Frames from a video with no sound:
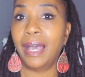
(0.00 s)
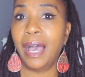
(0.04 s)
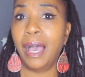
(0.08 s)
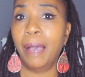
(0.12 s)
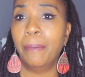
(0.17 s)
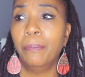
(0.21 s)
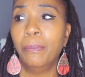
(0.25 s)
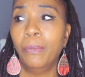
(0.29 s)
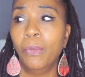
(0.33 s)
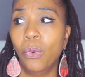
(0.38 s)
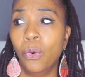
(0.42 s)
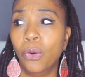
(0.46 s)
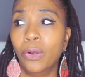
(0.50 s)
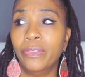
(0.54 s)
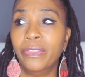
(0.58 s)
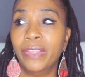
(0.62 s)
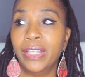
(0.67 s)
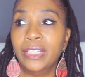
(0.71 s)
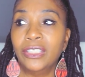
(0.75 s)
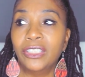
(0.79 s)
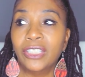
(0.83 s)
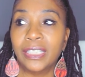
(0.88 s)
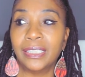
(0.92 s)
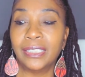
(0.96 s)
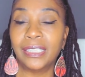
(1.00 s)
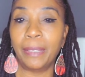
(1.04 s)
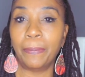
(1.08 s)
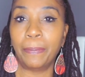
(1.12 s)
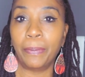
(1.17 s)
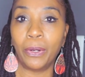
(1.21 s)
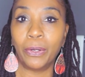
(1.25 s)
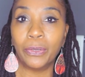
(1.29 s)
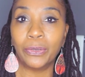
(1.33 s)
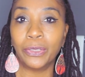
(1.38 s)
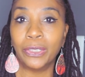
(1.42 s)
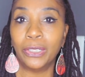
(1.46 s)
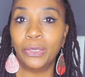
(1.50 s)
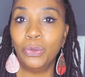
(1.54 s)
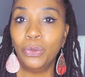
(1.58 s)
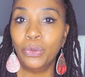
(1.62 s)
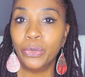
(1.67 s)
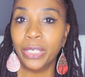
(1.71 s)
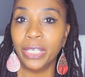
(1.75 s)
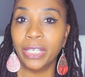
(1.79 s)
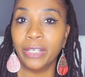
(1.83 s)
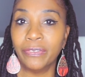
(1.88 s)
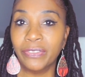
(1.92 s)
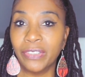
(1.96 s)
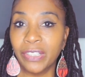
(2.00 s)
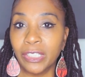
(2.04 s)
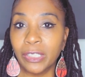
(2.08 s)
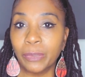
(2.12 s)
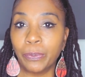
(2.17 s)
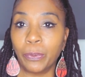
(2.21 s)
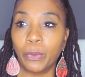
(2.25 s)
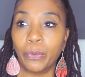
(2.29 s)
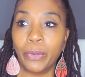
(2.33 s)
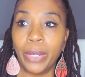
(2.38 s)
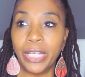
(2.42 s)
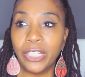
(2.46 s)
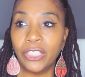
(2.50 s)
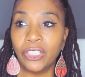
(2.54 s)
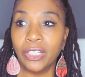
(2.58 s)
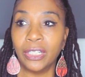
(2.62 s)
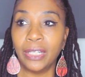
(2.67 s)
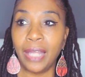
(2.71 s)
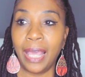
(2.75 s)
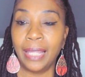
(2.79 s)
I'm more than just that person who gives inspiration.